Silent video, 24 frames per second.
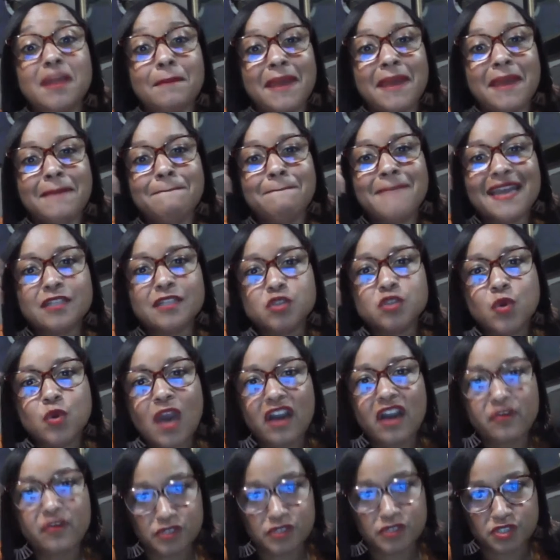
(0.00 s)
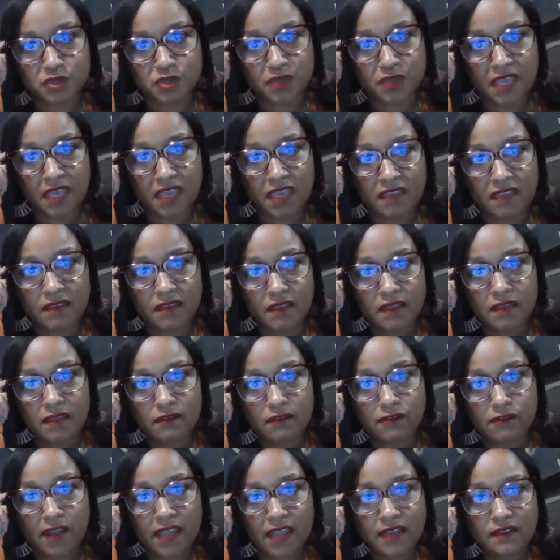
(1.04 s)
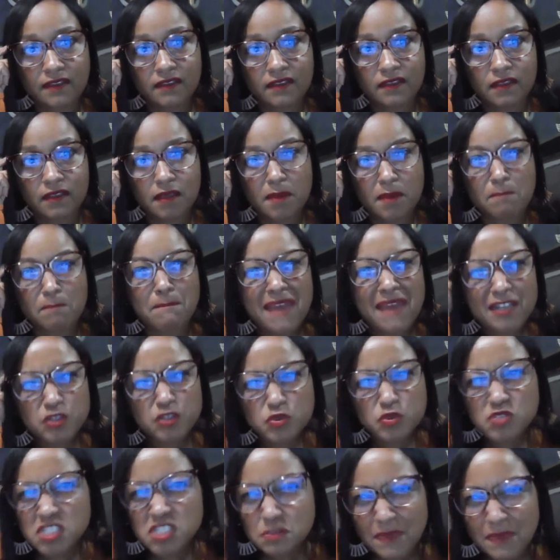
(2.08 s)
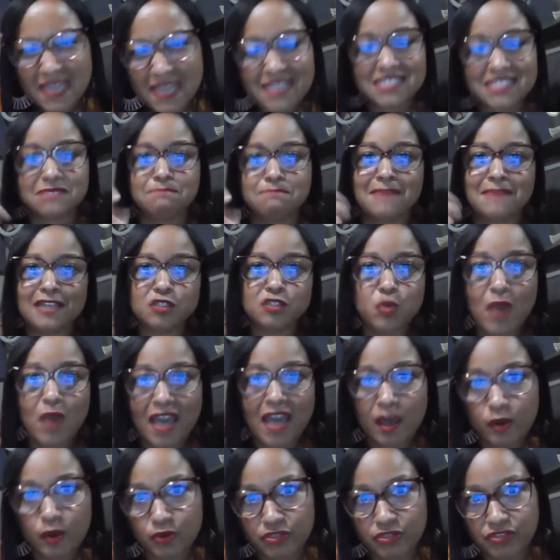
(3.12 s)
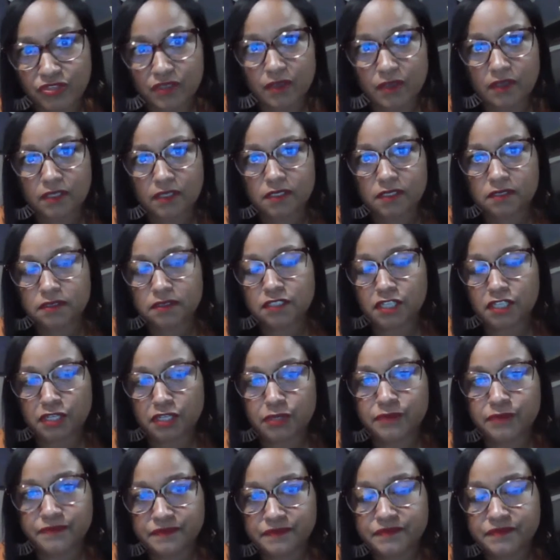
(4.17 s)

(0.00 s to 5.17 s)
my mental health was okay, right? Mental space, mental health, you know?